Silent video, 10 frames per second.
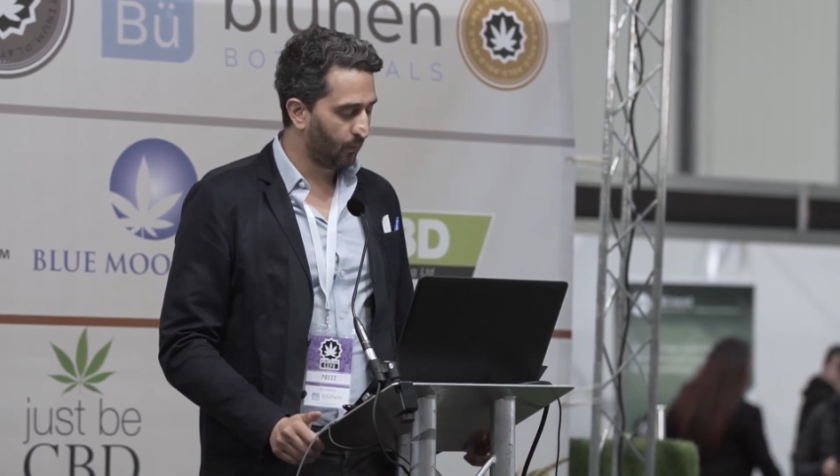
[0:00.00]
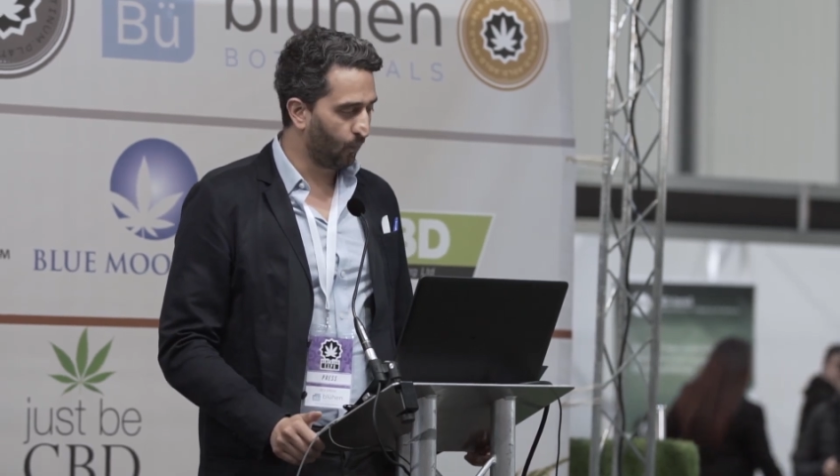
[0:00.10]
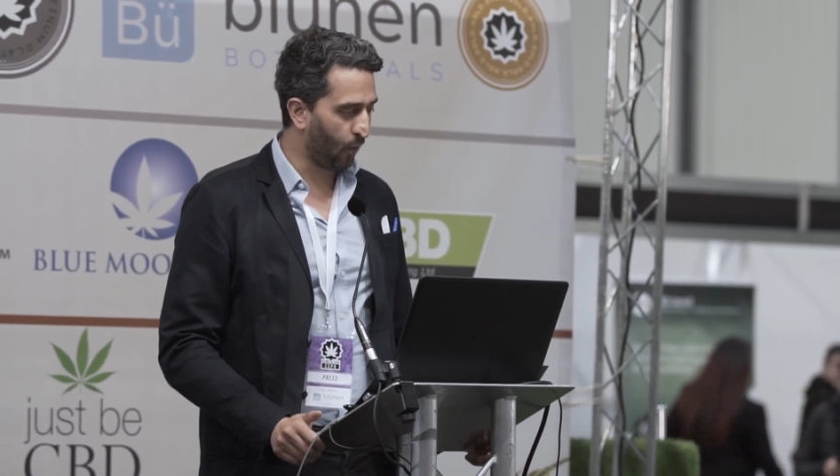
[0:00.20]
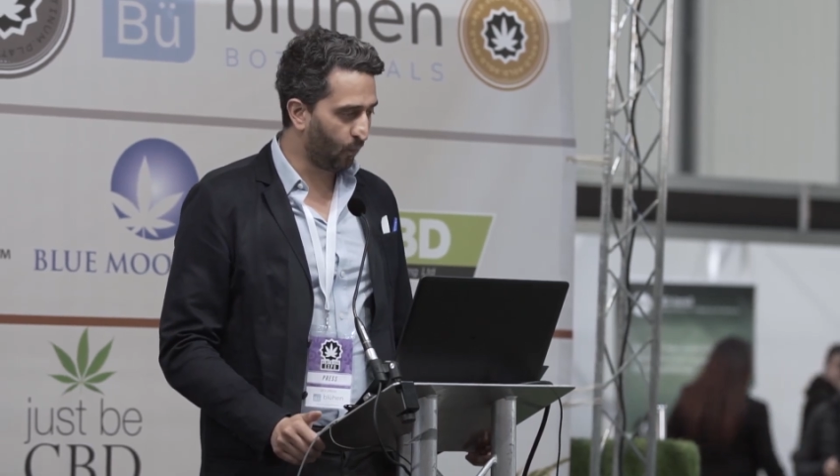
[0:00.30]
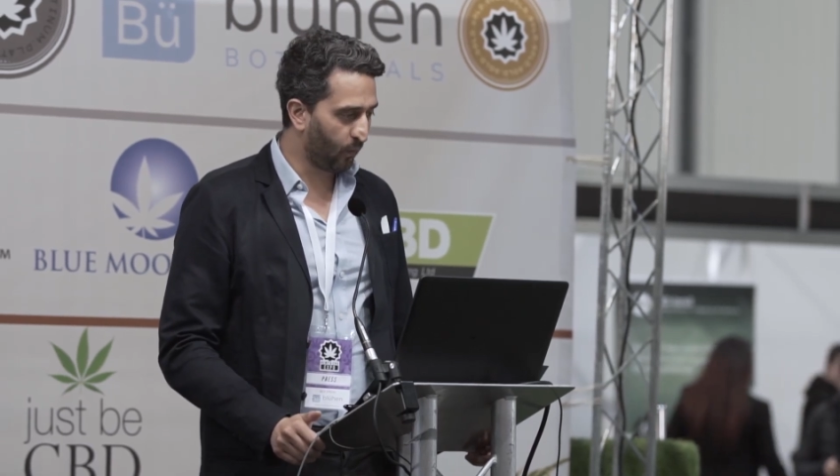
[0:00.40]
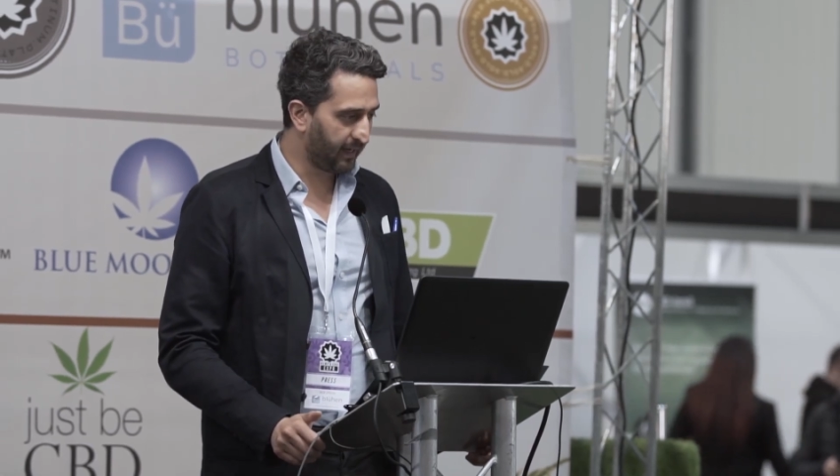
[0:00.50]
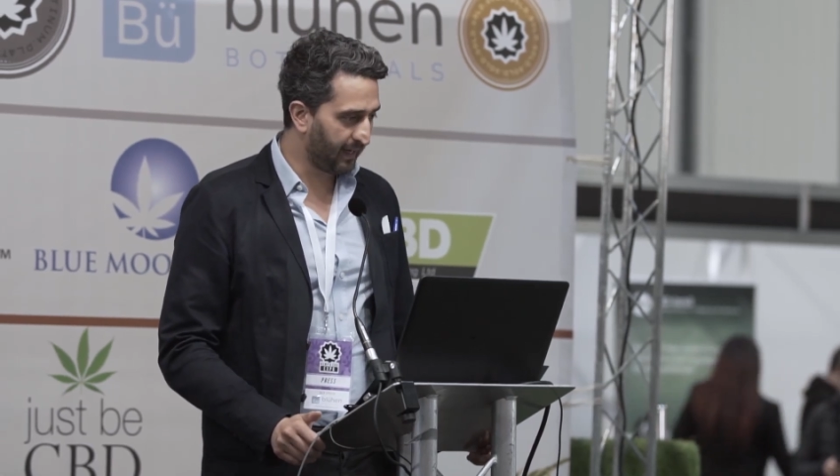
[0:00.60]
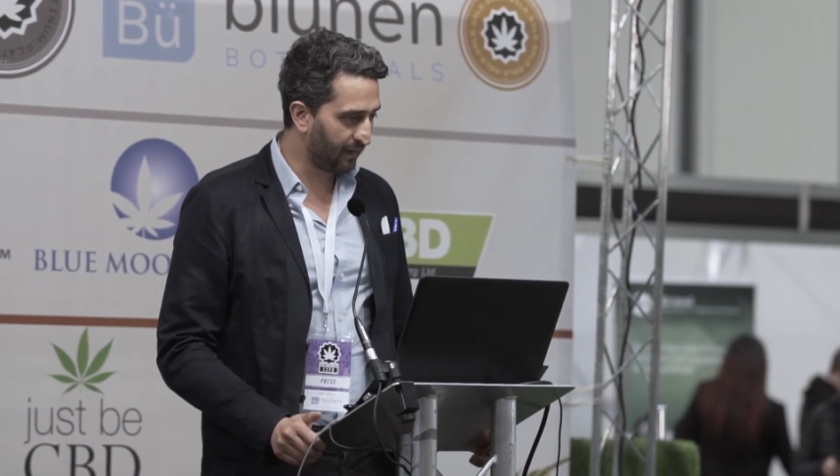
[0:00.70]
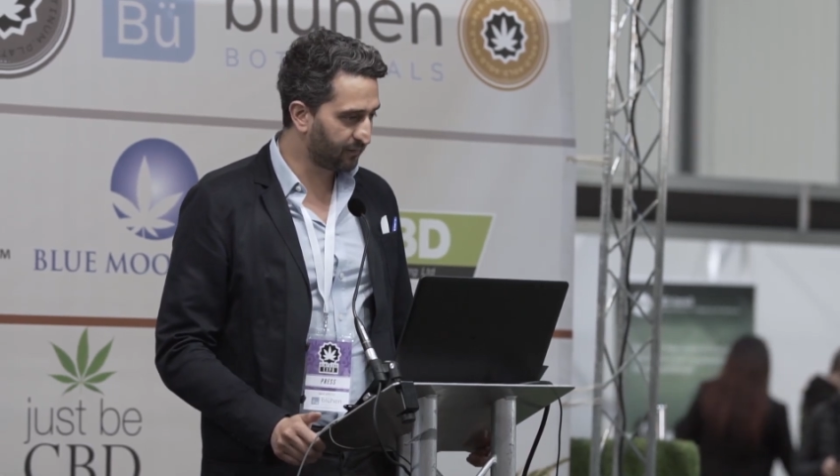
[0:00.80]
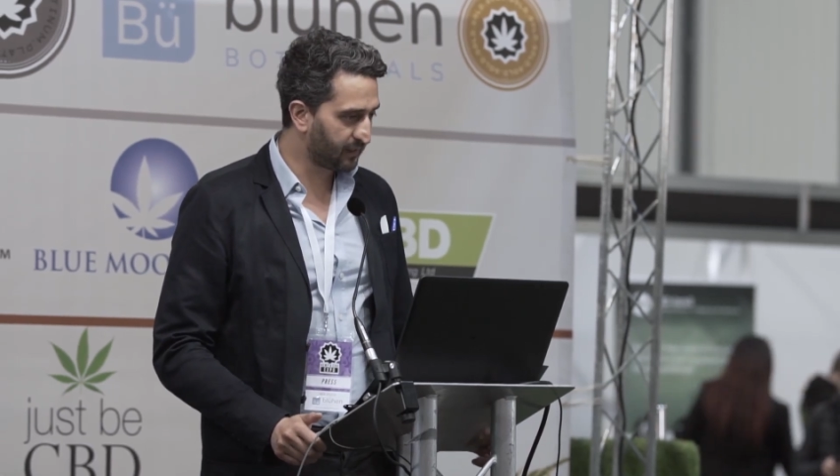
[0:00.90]
What we
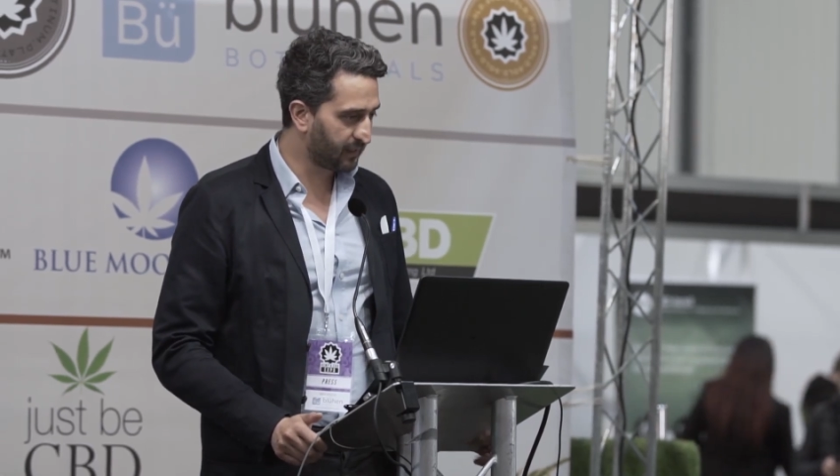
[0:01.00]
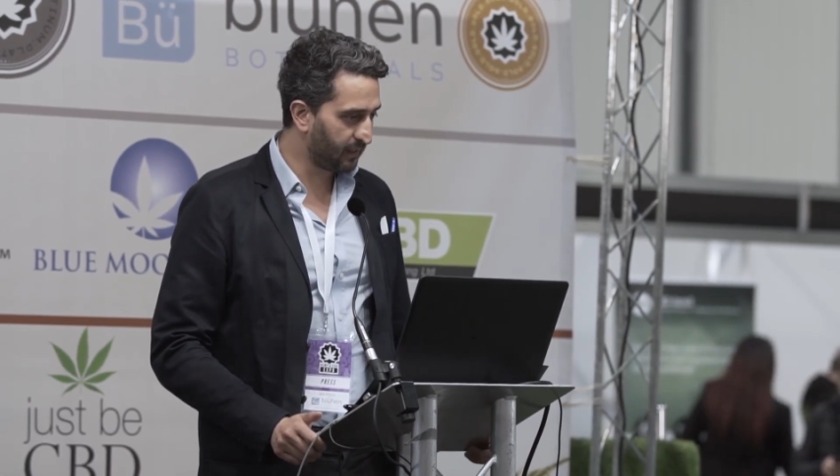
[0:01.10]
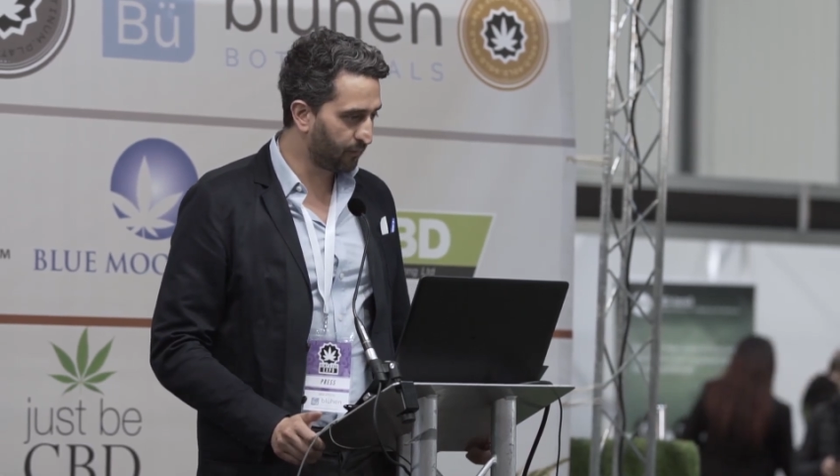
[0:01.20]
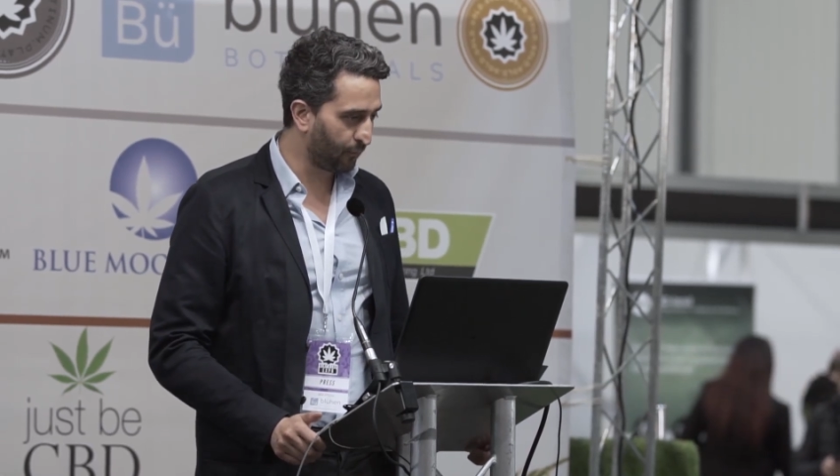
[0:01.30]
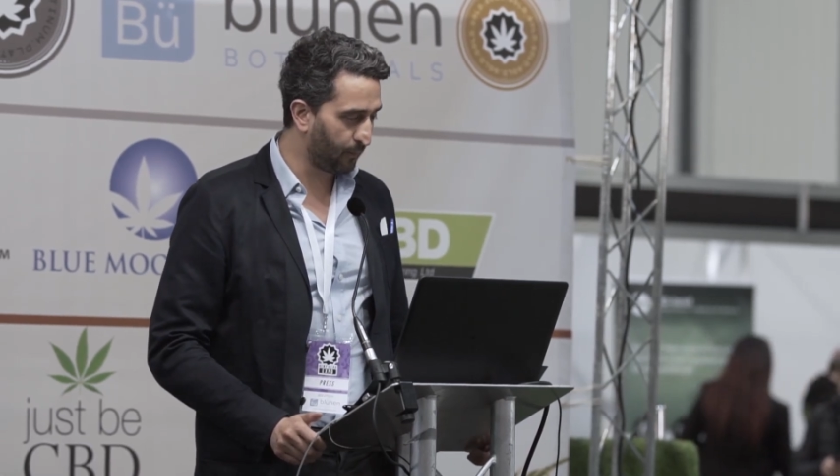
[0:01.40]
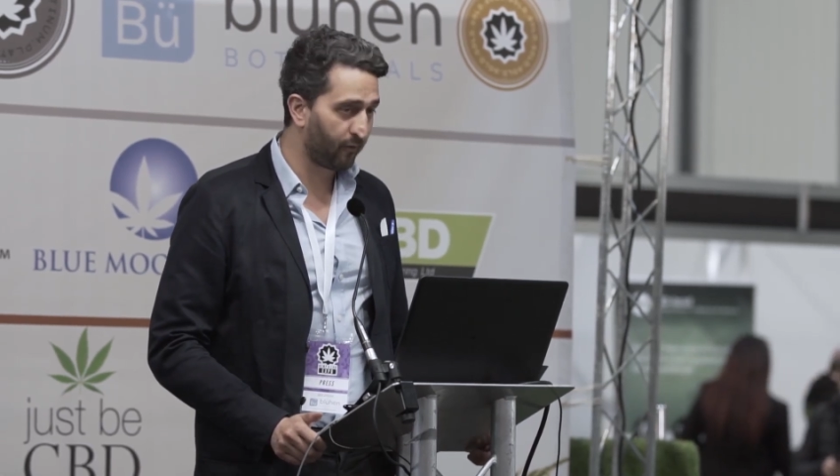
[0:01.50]
have seen from